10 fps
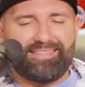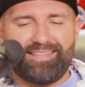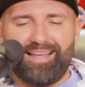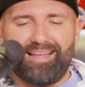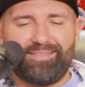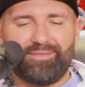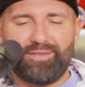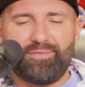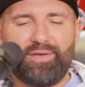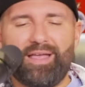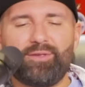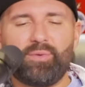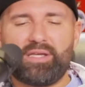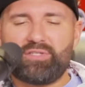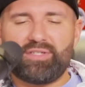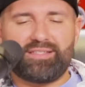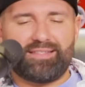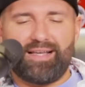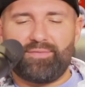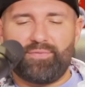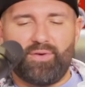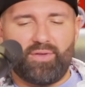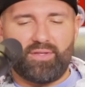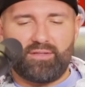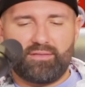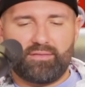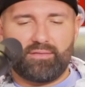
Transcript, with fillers: It is. 100% The valuation has. is not falling.